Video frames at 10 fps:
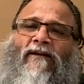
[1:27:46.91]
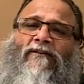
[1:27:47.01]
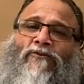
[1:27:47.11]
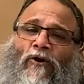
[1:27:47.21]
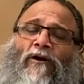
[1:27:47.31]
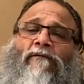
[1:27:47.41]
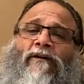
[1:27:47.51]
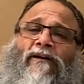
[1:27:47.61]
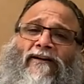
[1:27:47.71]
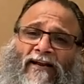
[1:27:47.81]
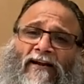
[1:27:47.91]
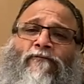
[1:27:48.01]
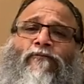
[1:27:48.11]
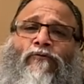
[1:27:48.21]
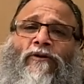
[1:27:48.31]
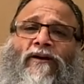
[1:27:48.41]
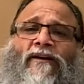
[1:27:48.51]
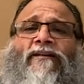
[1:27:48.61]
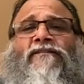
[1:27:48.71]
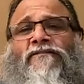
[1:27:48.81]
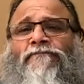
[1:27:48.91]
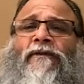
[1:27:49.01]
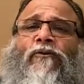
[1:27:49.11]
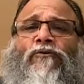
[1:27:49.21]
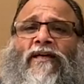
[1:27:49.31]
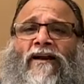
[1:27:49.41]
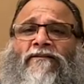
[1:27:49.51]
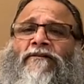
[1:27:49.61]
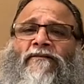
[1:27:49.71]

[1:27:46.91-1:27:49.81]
it's not even dead food it is below that